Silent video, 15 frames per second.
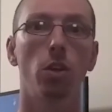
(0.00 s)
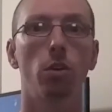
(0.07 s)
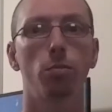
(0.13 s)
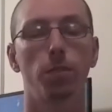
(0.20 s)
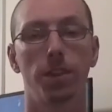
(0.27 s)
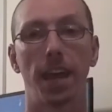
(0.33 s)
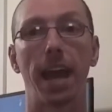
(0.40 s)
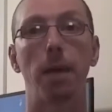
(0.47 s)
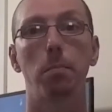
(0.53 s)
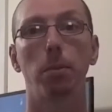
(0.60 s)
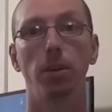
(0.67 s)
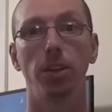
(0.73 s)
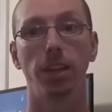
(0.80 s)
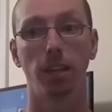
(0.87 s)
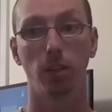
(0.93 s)
for that
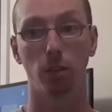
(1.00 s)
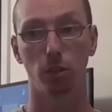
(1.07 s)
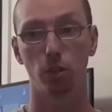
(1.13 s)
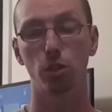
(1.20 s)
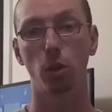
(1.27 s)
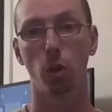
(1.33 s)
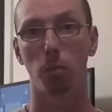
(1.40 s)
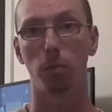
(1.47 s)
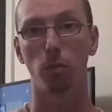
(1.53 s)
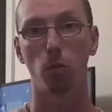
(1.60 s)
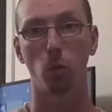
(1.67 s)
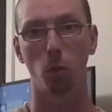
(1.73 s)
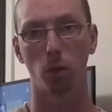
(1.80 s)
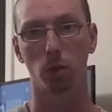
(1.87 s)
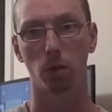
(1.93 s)
particular scope of a
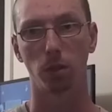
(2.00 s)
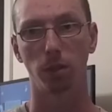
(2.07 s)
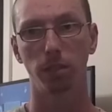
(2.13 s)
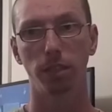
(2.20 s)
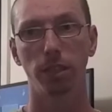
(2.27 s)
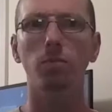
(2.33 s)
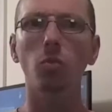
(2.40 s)
world.